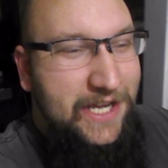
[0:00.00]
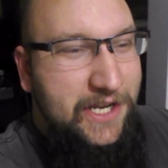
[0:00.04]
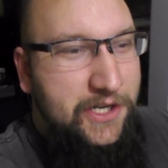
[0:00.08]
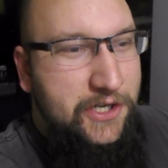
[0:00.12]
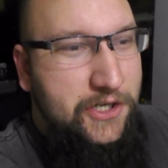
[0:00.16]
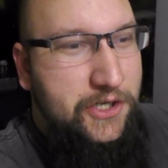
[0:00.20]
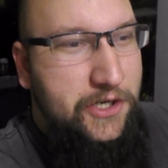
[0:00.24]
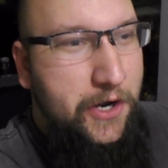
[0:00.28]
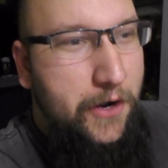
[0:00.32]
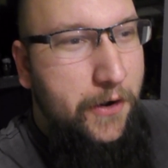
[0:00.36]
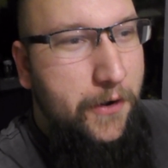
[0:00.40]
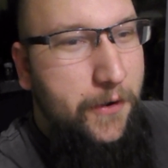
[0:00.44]

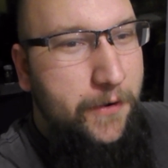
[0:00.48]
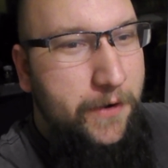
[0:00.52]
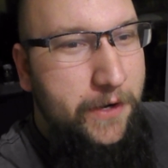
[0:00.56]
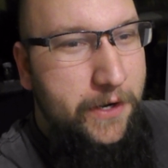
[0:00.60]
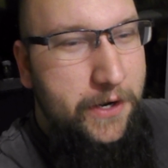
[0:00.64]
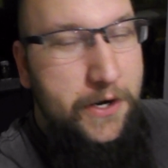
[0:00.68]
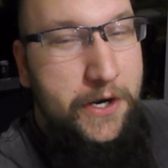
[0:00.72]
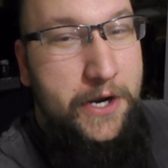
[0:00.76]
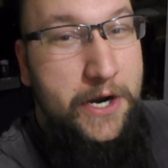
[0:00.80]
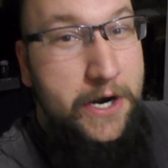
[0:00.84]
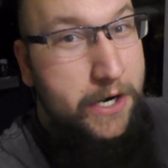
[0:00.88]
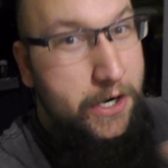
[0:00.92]
so
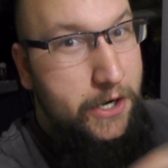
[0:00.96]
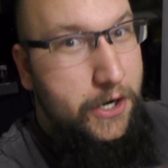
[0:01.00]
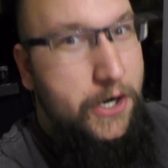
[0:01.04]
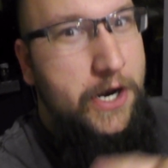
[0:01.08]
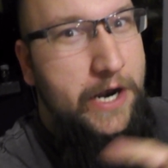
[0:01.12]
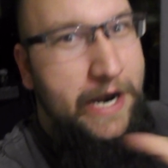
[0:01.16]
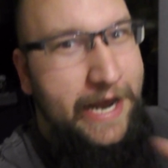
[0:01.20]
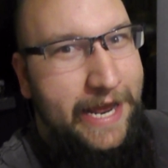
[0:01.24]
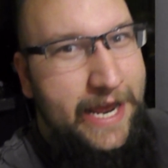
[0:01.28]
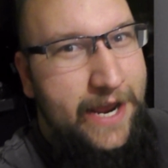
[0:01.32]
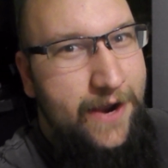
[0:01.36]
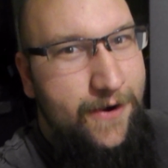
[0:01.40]
you're
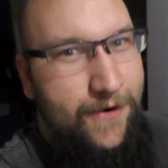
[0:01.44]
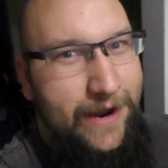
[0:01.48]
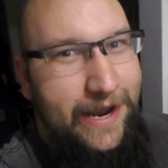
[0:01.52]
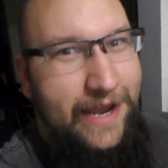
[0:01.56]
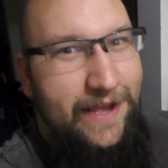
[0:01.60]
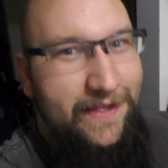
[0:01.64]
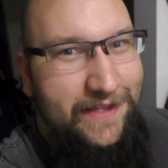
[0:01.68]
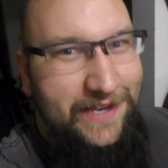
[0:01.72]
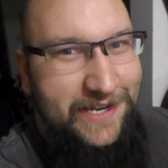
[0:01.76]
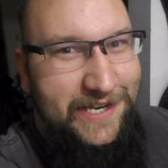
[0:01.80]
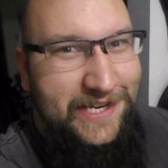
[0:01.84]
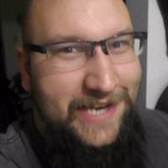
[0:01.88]
gonna hear
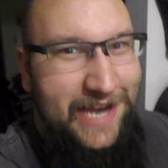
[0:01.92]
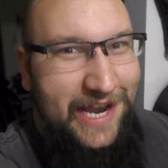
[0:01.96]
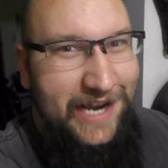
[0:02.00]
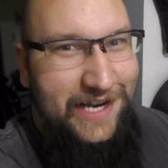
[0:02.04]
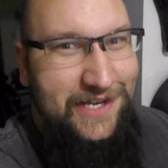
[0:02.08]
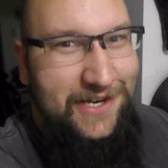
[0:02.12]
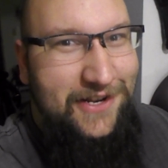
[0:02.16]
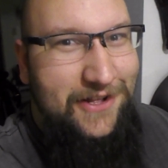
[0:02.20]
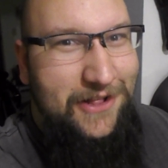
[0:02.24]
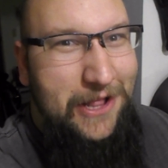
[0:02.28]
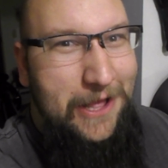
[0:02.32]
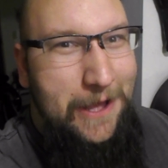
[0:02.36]
it in this
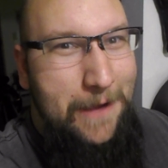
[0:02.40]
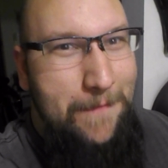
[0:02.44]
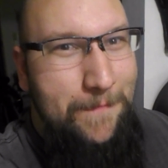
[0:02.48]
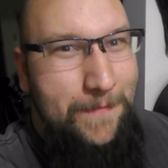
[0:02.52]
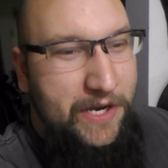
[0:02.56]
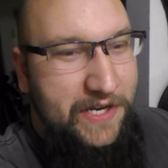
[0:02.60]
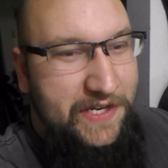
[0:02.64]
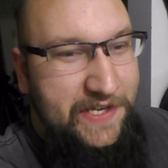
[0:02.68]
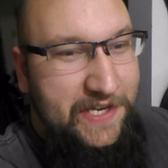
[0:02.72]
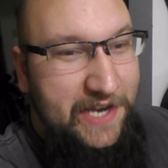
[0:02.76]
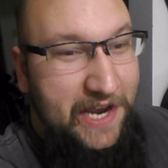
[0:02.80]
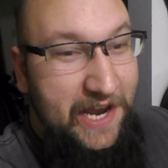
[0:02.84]
next clip.
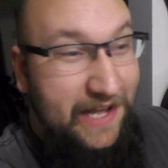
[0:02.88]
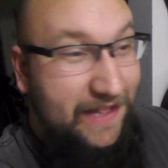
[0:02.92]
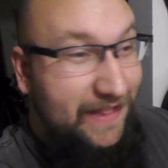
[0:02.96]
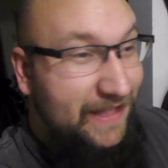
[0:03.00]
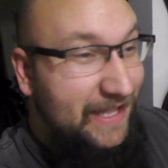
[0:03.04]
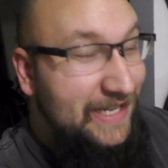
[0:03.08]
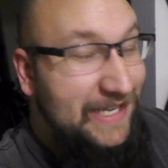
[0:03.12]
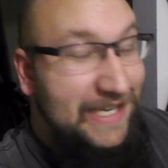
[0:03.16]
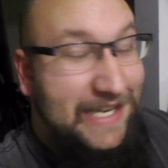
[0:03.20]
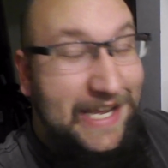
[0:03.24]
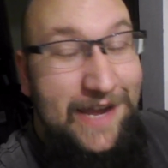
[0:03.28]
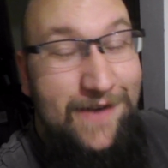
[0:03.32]
But
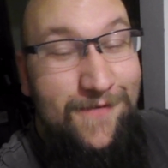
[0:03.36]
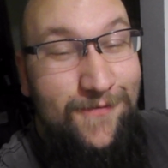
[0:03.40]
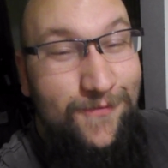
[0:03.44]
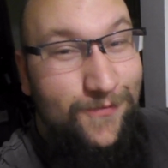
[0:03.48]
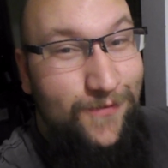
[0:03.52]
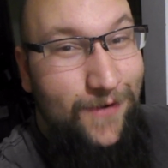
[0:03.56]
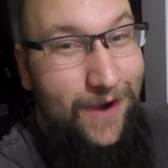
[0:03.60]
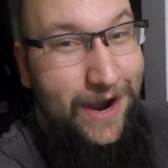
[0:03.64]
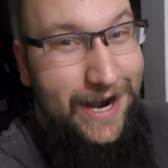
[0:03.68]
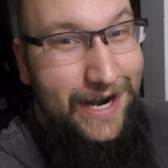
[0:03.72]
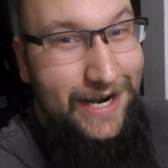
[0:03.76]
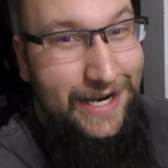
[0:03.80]
let's get
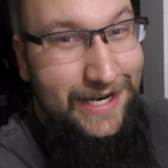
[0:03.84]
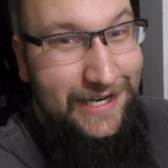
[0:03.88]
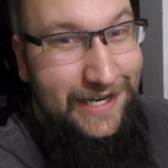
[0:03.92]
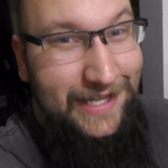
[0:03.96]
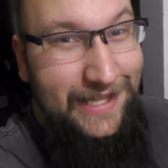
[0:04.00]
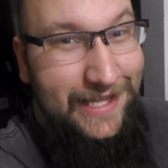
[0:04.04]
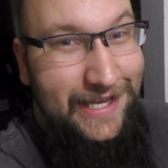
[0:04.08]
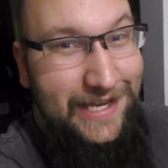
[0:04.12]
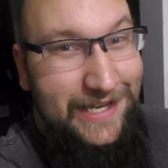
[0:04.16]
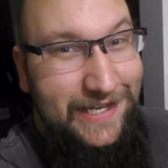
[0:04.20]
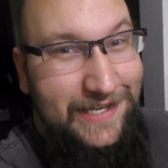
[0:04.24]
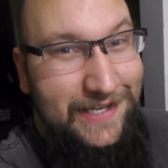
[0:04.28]
right
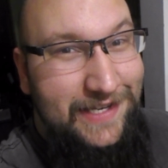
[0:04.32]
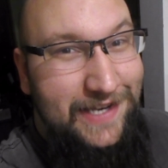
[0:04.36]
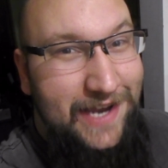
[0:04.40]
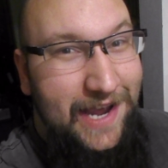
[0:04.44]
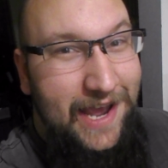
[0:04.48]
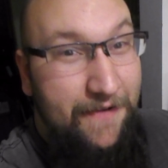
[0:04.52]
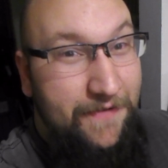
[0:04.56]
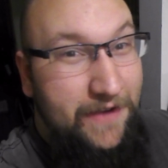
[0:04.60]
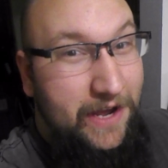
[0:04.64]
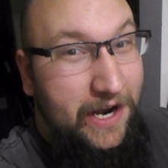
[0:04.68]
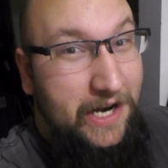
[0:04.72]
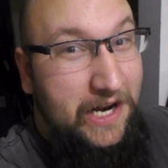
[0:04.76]
into this.
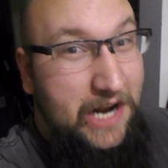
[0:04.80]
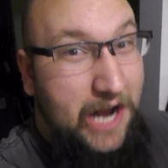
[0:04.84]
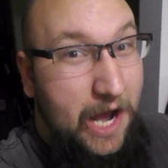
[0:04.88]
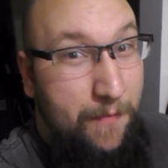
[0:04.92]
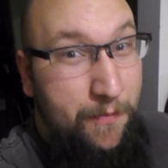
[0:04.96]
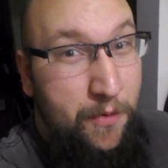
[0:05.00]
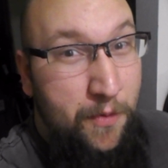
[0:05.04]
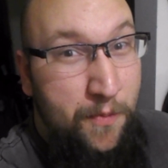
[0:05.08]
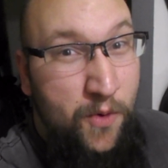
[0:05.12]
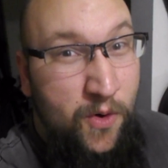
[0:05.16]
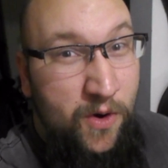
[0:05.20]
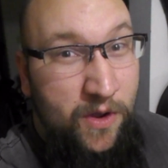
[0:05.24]
I've got a
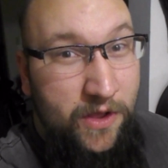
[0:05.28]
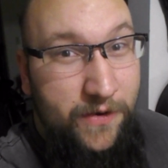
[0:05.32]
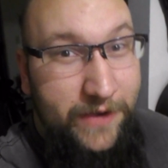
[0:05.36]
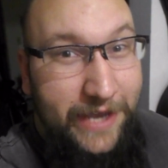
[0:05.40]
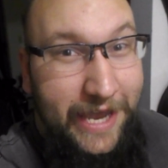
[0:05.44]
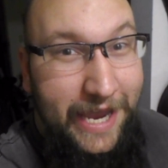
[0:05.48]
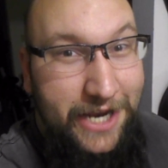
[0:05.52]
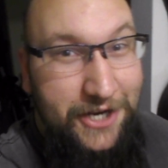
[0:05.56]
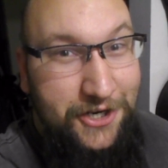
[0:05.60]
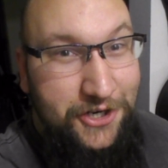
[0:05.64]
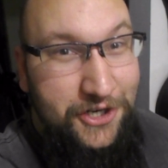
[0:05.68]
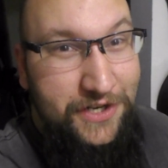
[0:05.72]
couple more
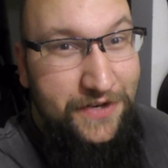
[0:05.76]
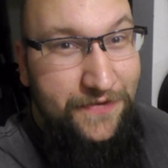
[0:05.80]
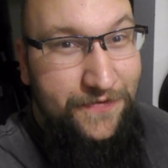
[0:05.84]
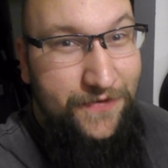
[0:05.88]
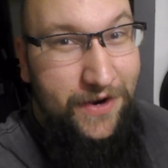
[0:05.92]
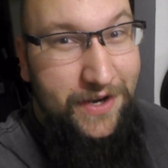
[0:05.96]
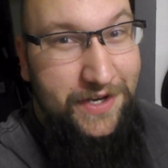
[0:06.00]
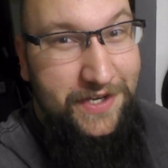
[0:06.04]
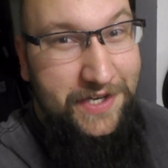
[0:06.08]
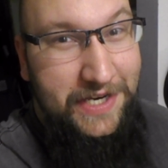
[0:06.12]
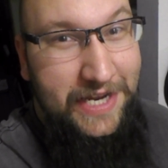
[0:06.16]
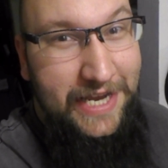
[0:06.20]
locations
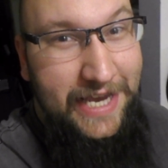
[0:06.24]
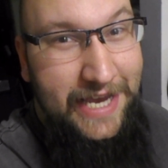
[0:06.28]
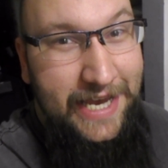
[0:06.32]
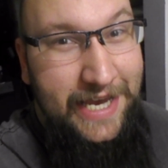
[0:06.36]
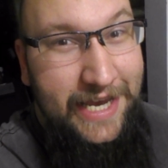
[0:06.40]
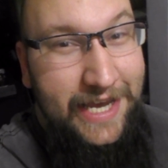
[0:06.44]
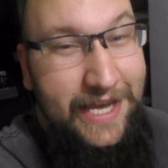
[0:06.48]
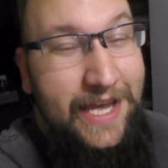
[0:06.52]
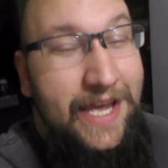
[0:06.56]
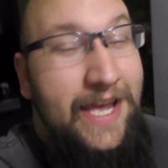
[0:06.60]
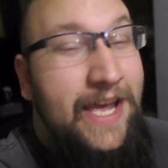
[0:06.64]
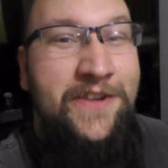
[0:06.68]
for us to
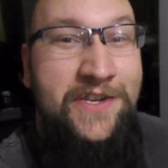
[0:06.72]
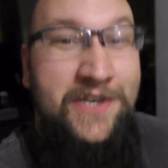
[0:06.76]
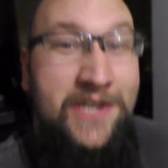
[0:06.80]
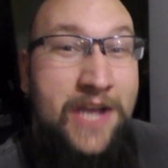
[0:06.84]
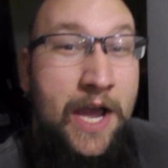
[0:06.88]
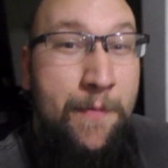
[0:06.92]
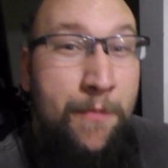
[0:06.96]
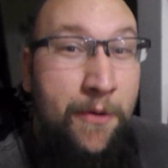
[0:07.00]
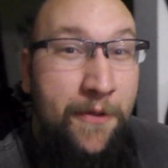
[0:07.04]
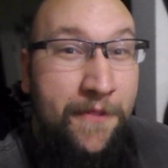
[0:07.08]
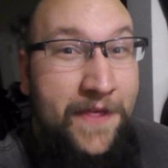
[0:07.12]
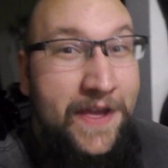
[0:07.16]
hit, and there's a
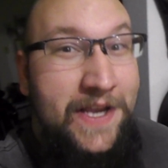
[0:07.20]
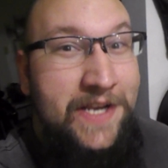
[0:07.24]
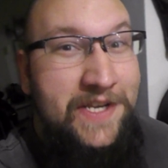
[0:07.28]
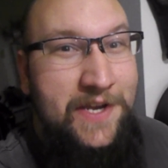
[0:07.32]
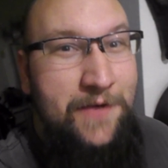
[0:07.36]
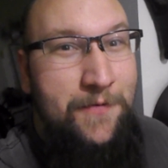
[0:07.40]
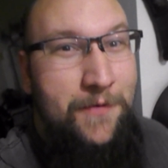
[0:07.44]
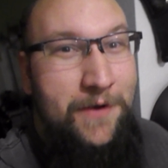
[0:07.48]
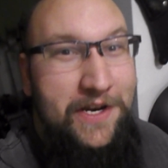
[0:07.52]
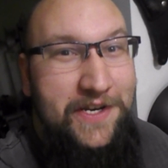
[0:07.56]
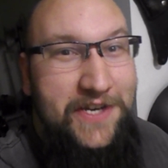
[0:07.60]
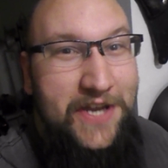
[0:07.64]
couple
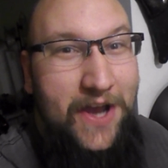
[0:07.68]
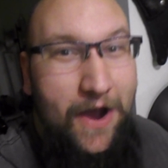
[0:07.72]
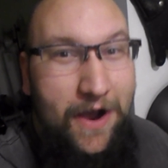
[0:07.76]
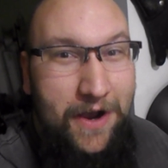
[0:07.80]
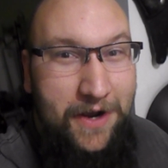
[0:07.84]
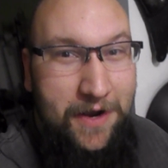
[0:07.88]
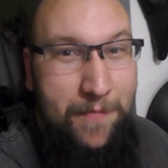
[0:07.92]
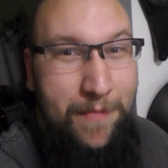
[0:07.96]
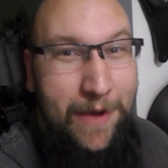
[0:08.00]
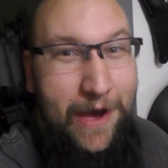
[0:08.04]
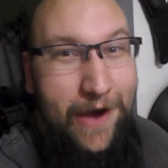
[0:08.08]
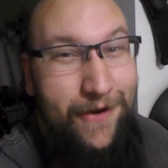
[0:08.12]
things I want to
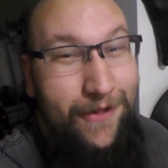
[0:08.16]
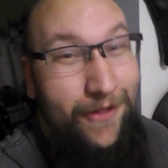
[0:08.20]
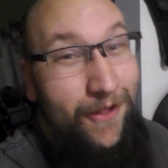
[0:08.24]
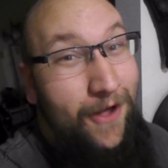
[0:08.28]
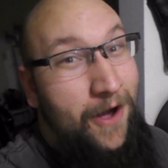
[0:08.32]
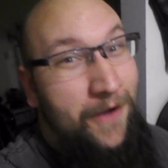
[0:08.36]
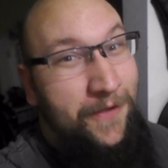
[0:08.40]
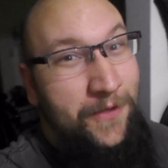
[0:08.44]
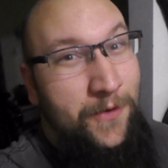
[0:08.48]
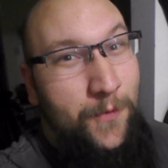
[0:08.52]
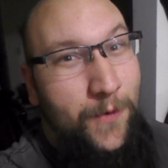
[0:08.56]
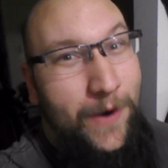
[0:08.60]
talk about
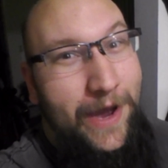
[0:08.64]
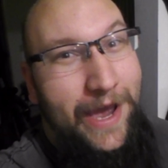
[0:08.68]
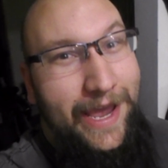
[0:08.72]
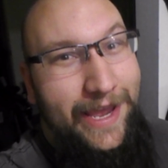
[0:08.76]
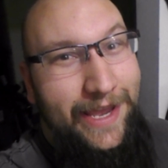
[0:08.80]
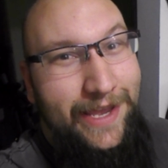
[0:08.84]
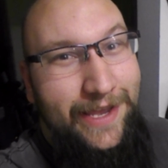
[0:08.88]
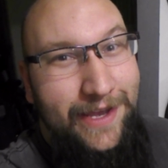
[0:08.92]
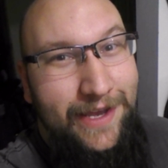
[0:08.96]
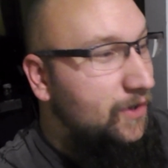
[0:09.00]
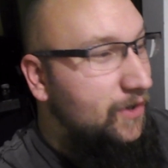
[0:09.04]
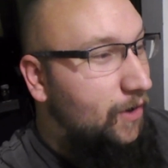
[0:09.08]
along the
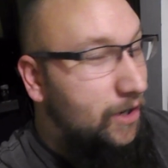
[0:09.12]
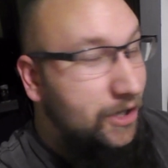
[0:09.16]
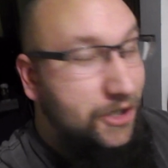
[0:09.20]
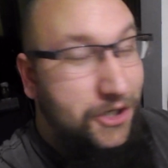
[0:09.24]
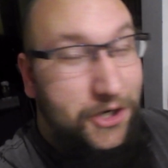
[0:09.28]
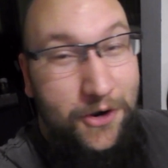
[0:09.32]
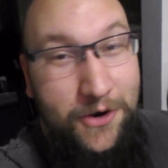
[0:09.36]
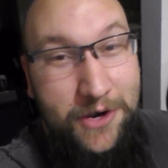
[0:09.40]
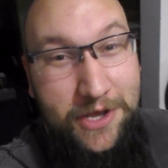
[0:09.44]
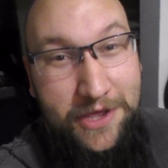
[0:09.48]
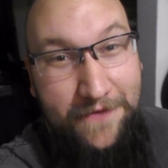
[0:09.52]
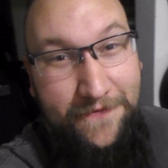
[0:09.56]
way. So I'll
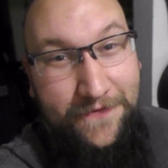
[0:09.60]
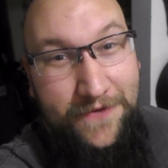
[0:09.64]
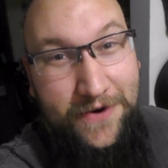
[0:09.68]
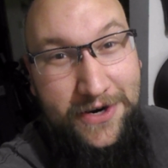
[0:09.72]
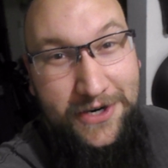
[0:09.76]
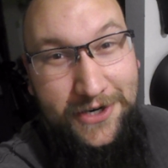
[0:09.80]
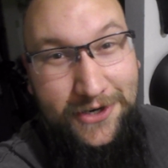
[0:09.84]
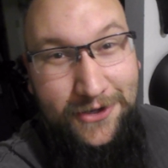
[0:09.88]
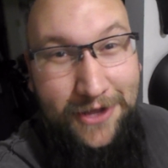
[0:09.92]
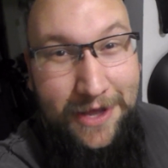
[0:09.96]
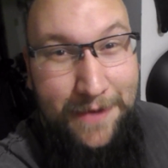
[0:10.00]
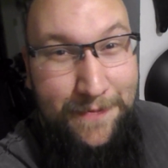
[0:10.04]
show you the
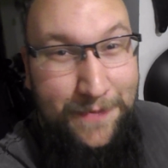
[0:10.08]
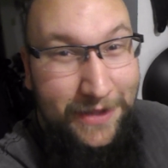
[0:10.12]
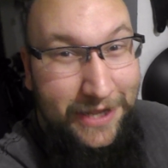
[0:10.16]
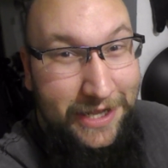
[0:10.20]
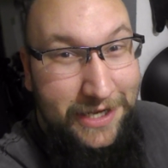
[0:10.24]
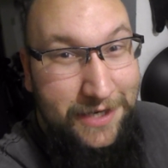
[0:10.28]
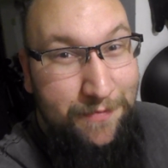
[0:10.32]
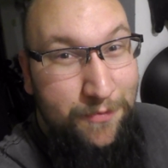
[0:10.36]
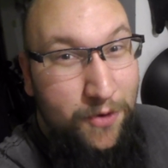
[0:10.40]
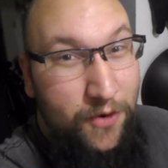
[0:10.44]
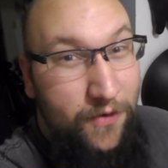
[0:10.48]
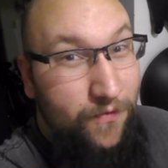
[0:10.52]
first clip, and
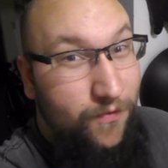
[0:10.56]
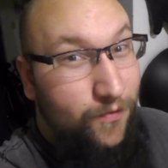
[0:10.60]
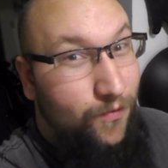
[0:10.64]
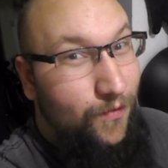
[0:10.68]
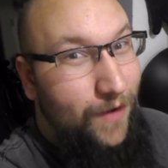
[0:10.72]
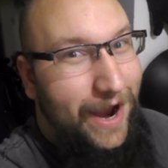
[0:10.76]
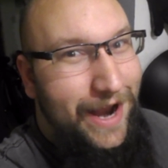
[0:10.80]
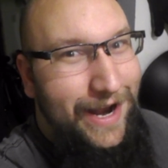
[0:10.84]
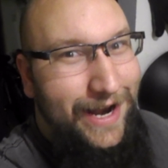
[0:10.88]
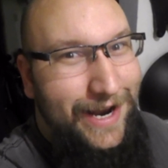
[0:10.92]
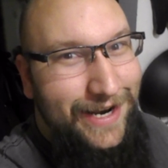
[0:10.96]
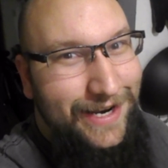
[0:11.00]
let's move
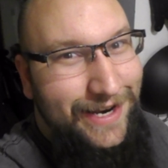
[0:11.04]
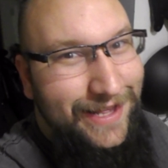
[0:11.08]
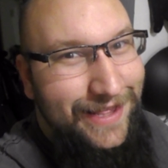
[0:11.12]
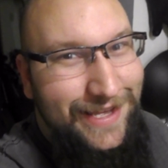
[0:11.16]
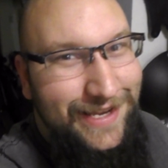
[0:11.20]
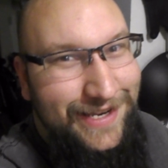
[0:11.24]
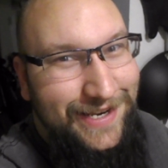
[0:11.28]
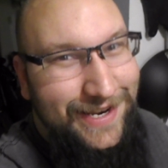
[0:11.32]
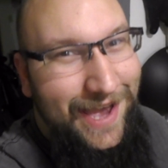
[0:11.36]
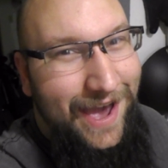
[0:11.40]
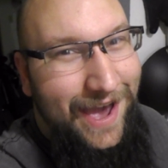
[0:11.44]
right into this,